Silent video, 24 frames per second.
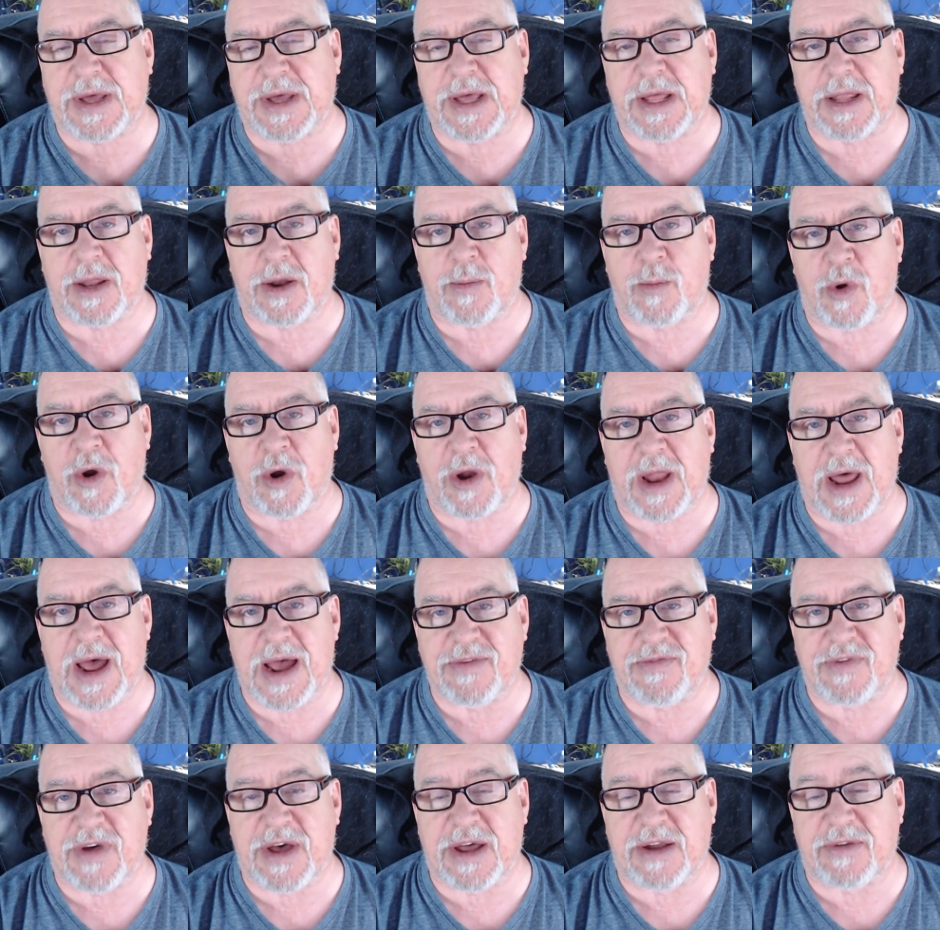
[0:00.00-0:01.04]
to get a little more
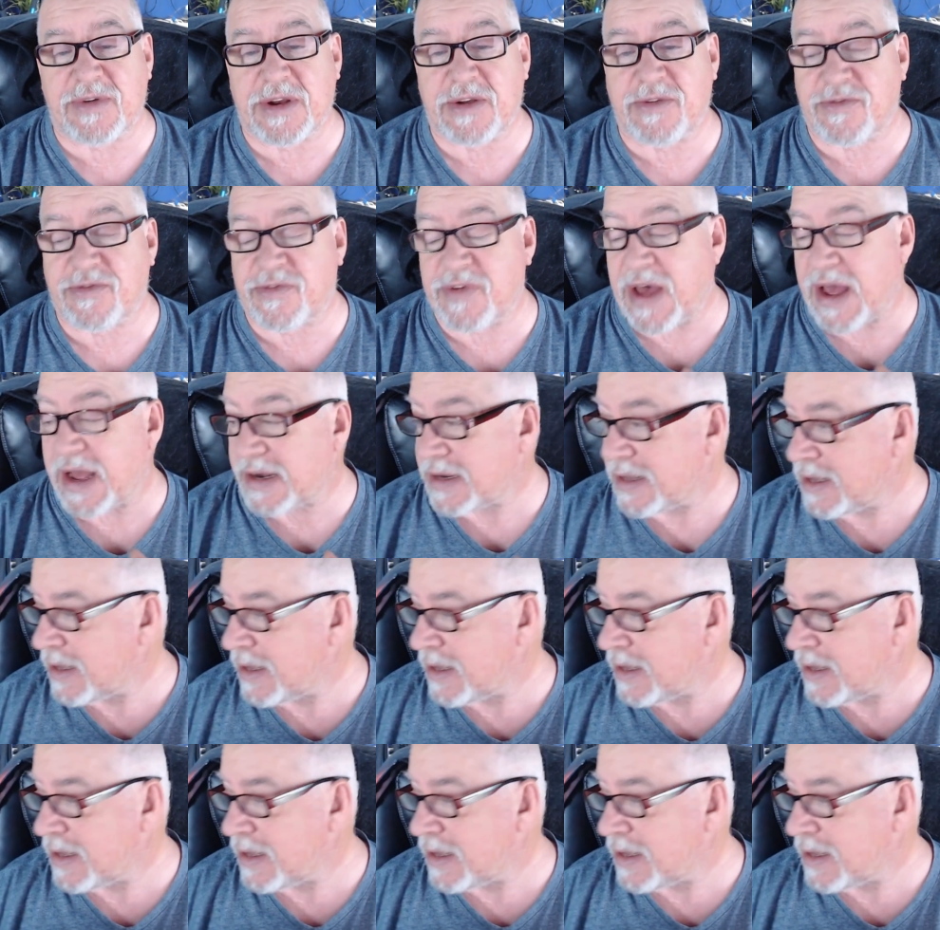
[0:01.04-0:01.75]
life out of it. In fact,